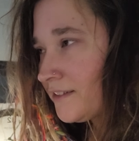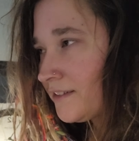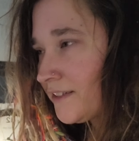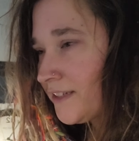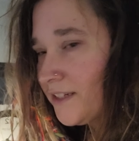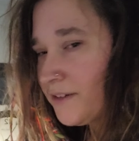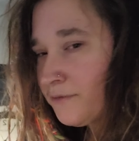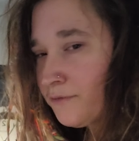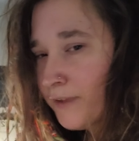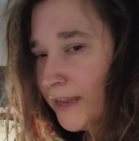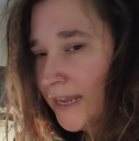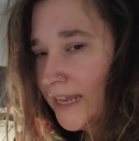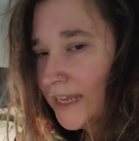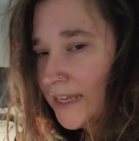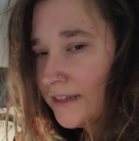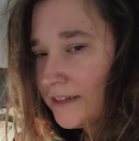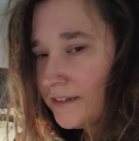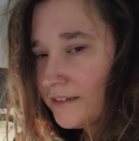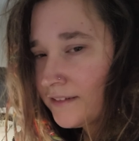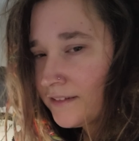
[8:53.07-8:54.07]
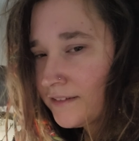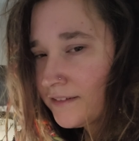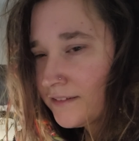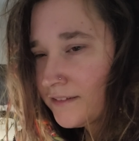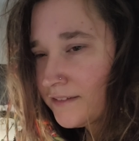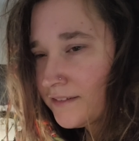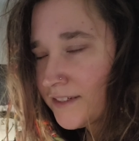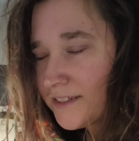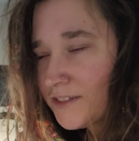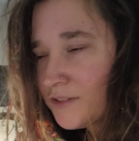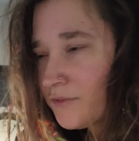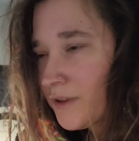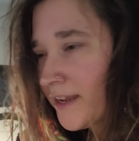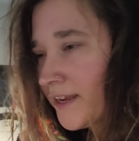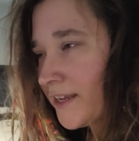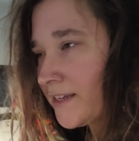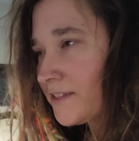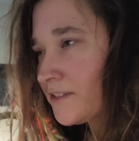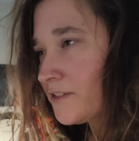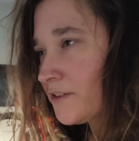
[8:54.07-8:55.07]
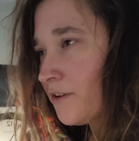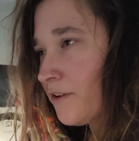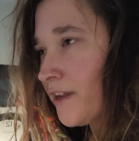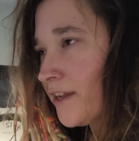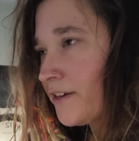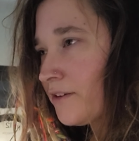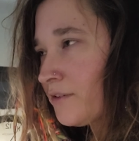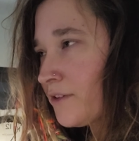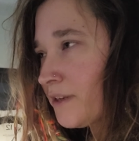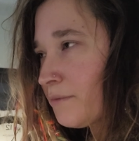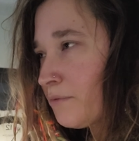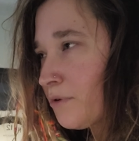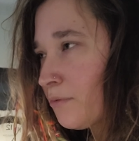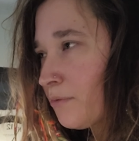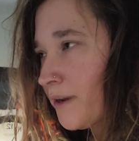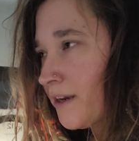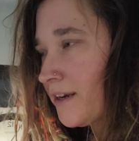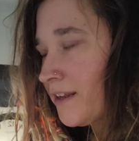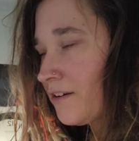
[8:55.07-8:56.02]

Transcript: In a van, I don't like propane